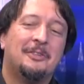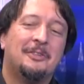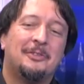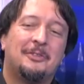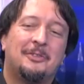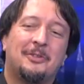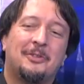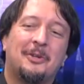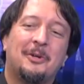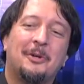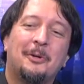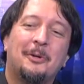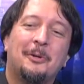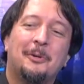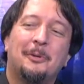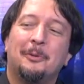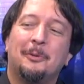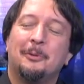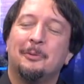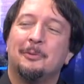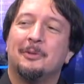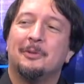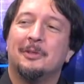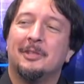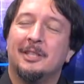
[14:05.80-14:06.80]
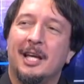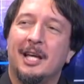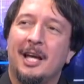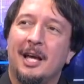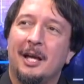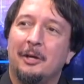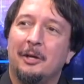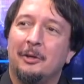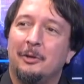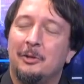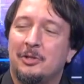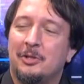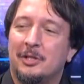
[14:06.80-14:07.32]
So
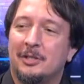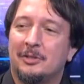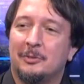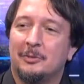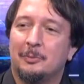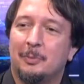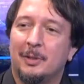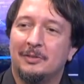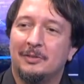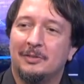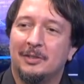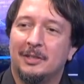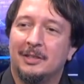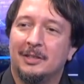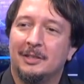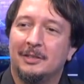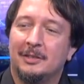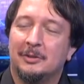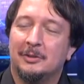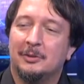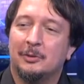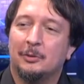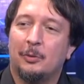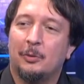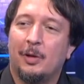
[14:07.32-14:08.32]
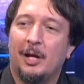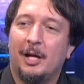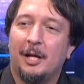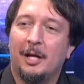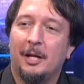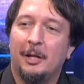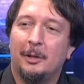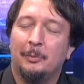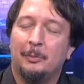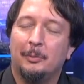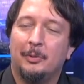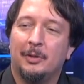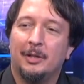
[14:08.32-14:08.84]
yeah, you just basically
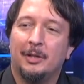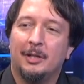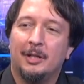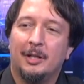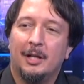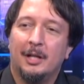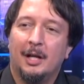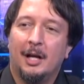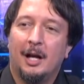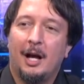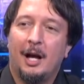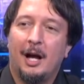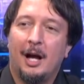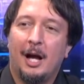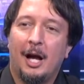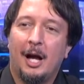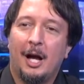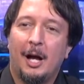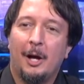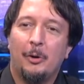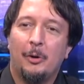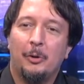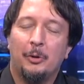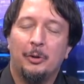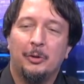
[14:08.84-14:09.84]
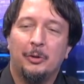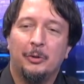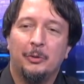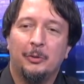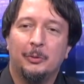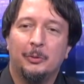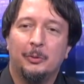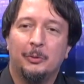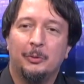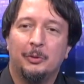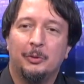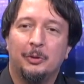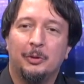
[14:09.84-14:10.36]
described how
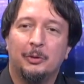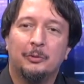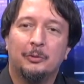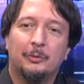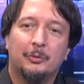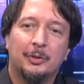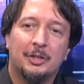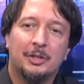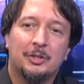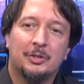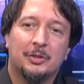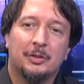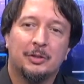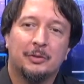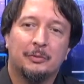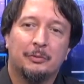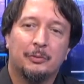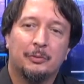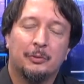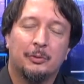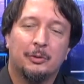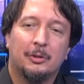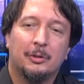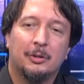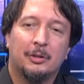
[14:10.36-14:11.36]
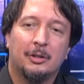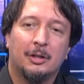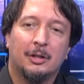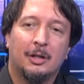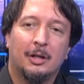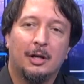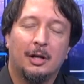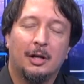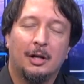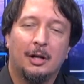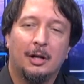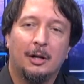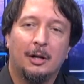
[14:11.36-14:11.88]
your vision
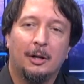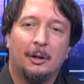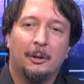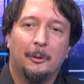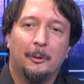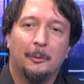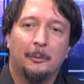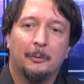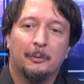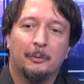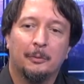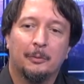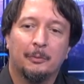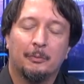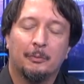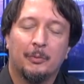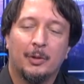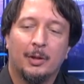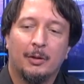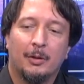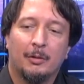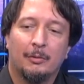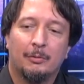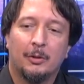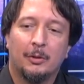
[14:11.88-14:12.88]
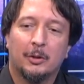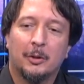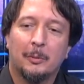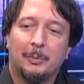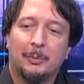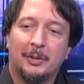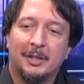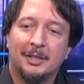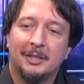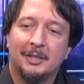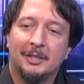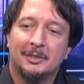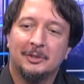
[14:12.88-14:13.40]
for
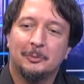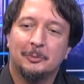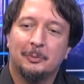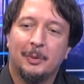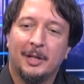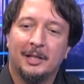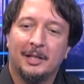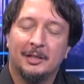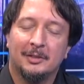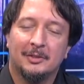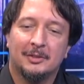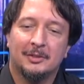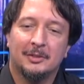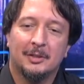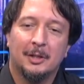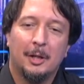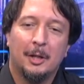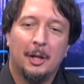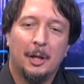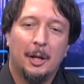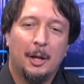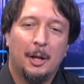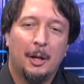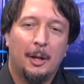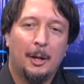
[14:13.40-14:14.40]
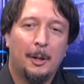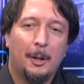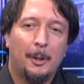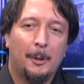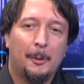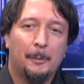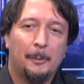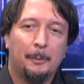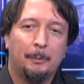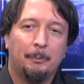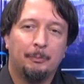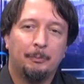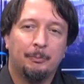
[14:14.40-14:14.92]
Copernic Space.
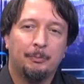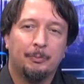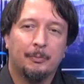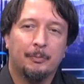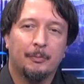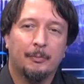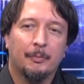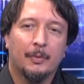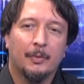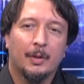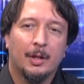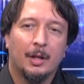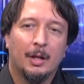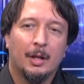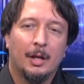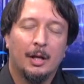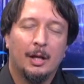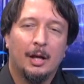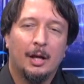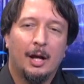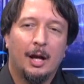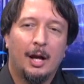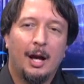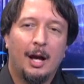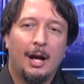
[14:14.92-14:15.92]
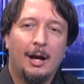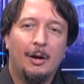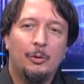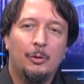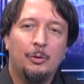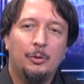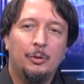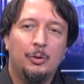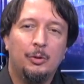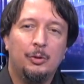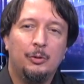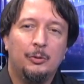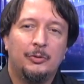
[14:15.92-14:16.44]
How
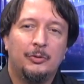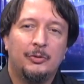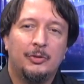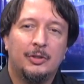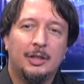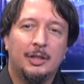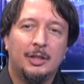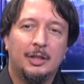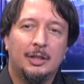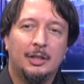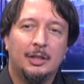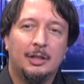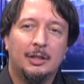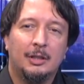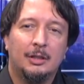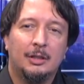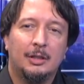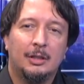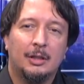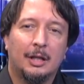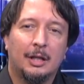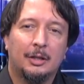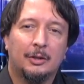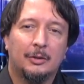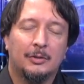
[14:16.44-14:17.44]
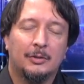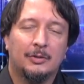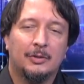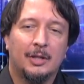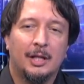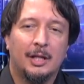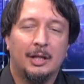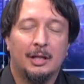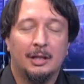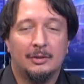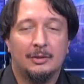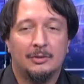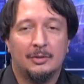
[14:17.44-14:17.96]
do you see, like you
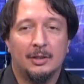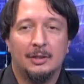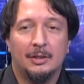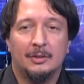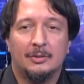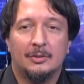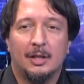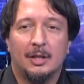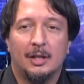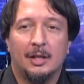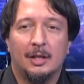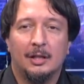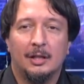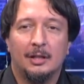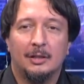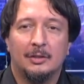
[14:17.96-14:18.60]
said, it's a